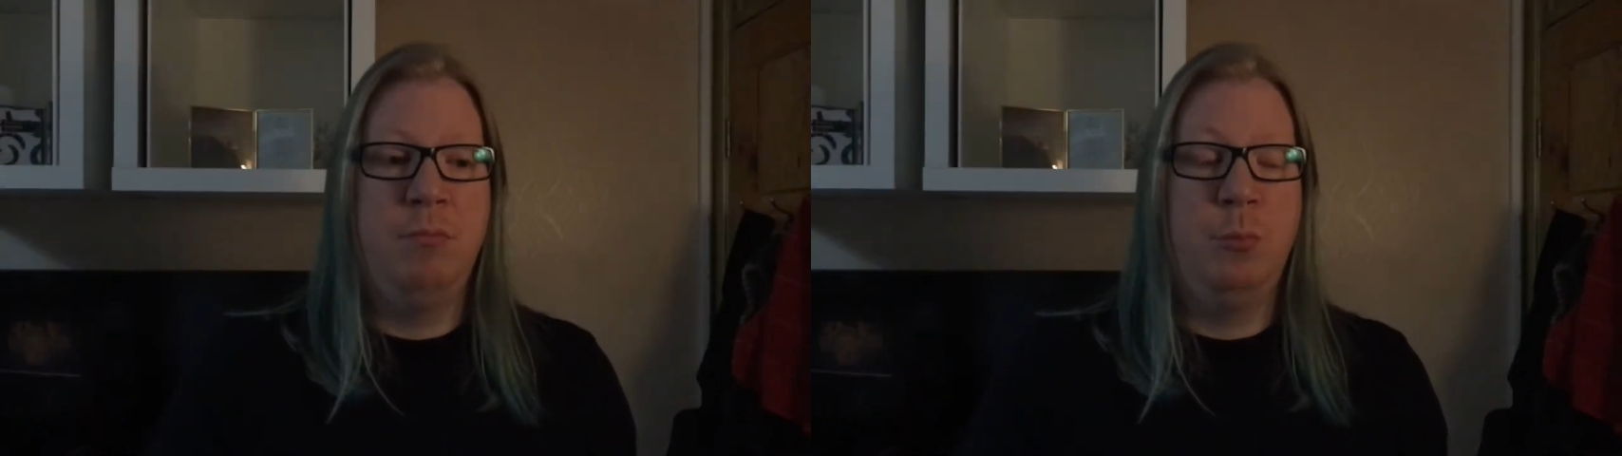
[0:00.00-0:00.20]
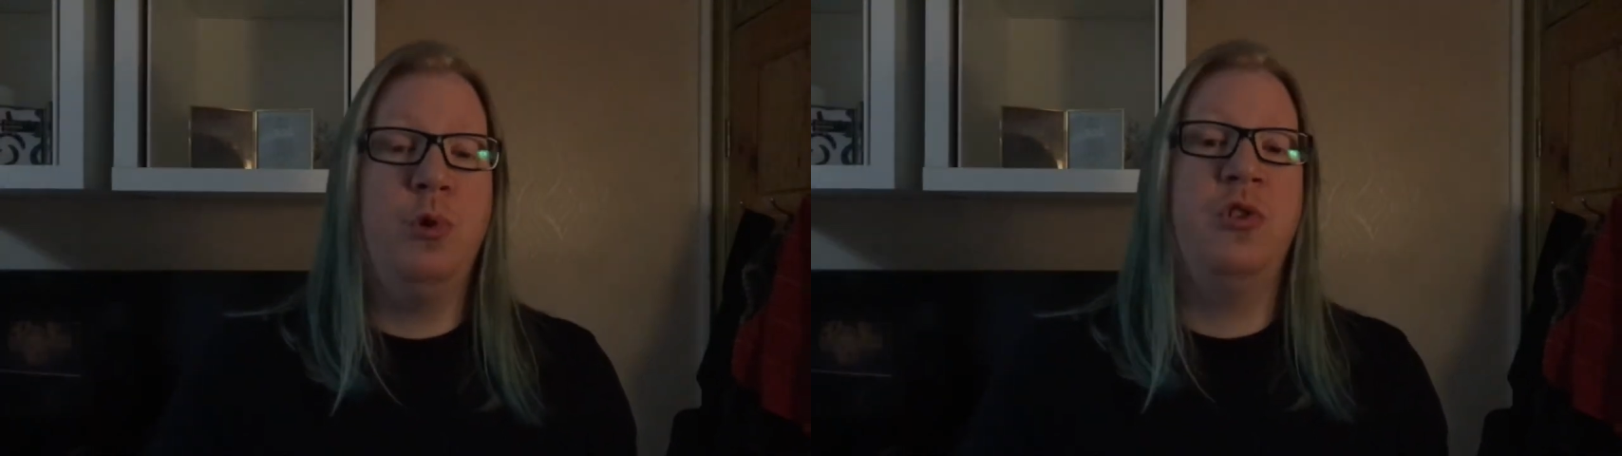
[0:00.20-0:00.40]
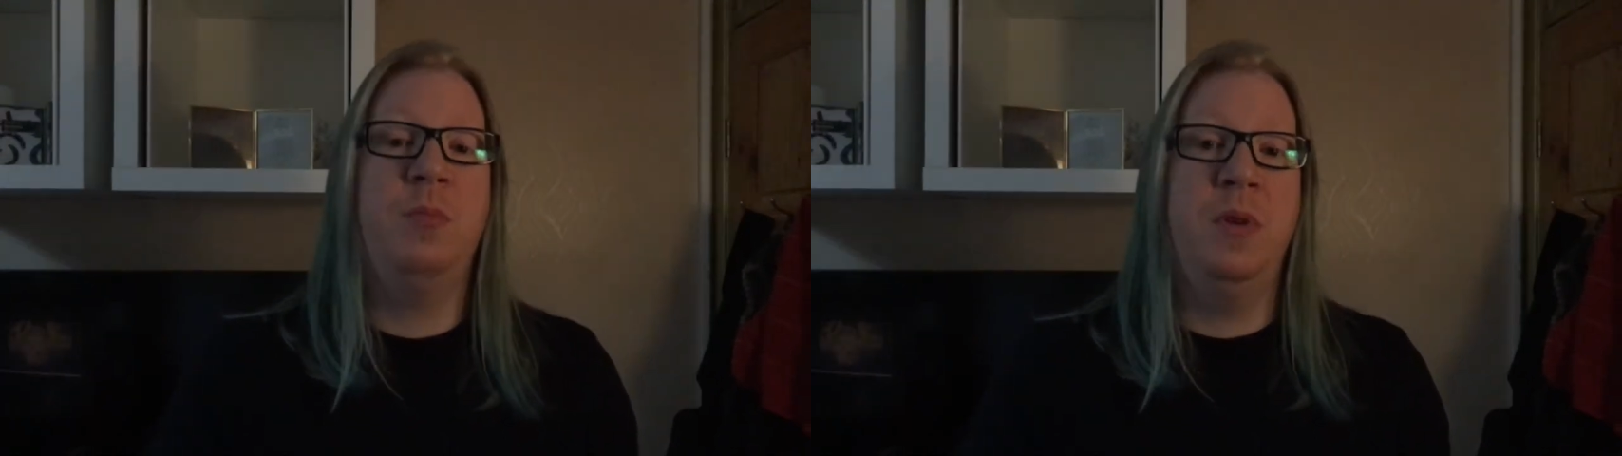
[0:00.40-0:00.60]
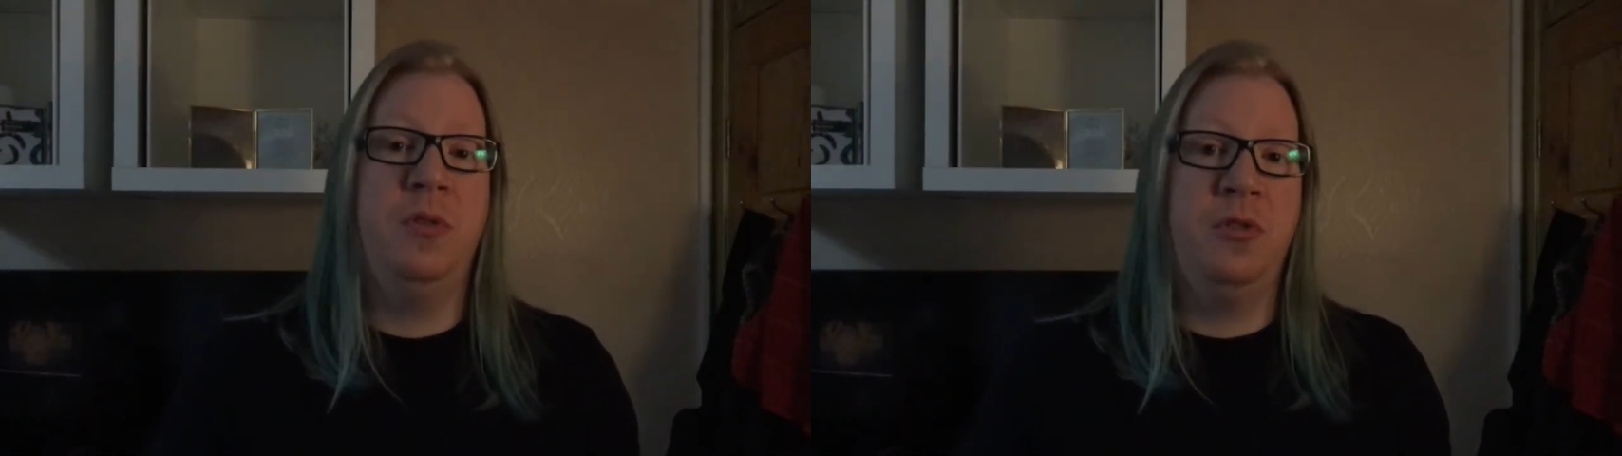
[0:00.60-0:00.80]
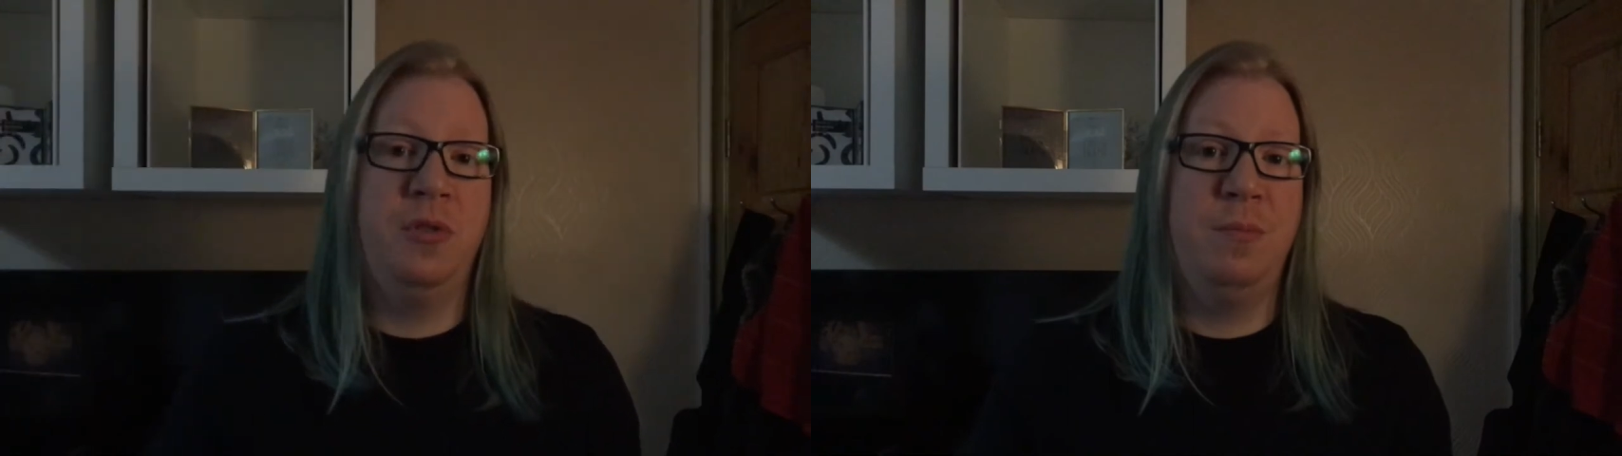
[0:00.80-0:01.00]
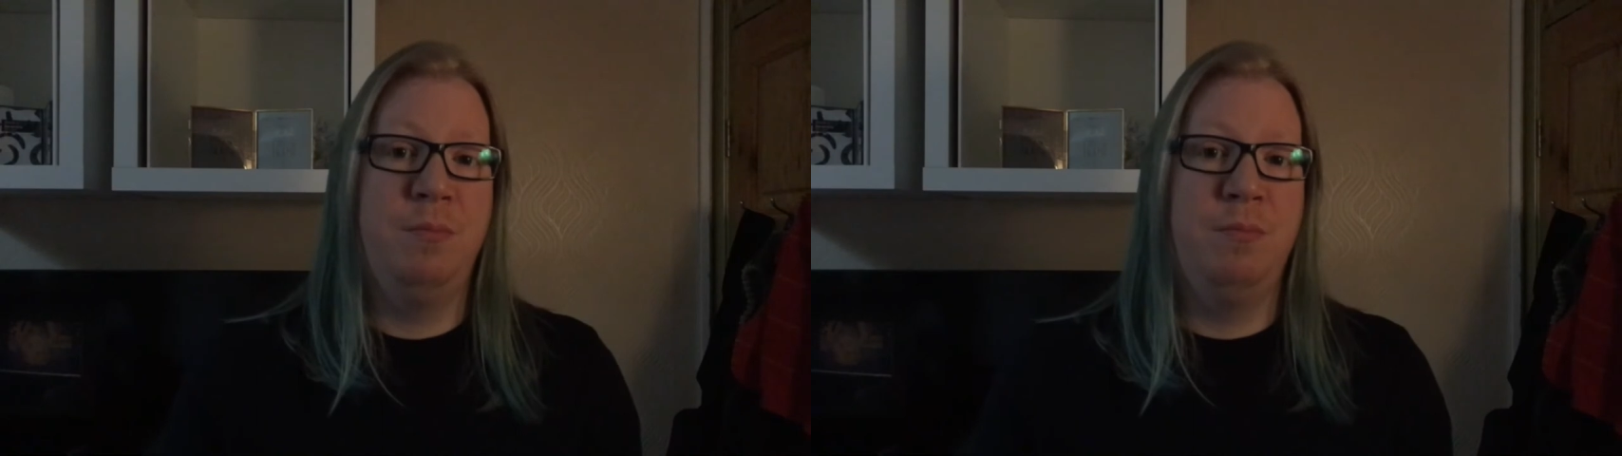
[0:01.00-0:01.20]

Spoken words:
Christmas.